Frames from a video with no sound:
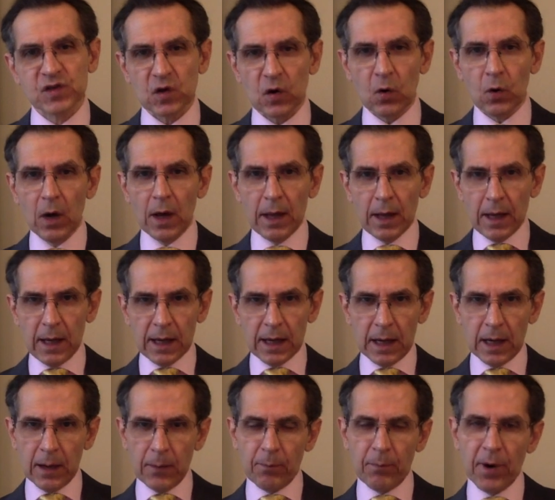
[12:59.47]
So
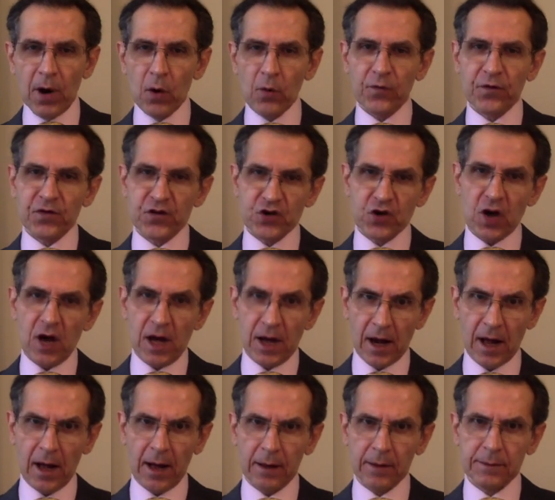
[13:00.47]
uh, both
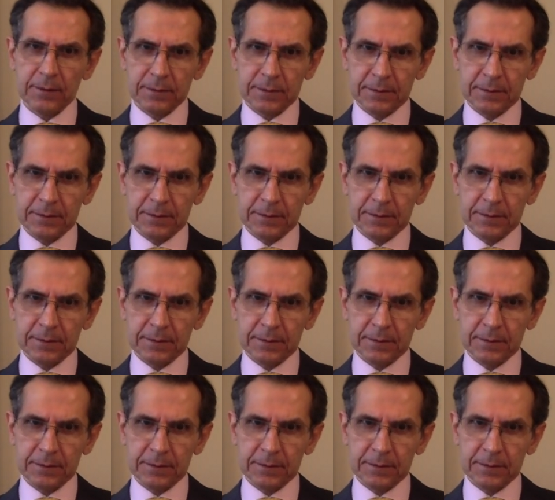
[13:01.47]
China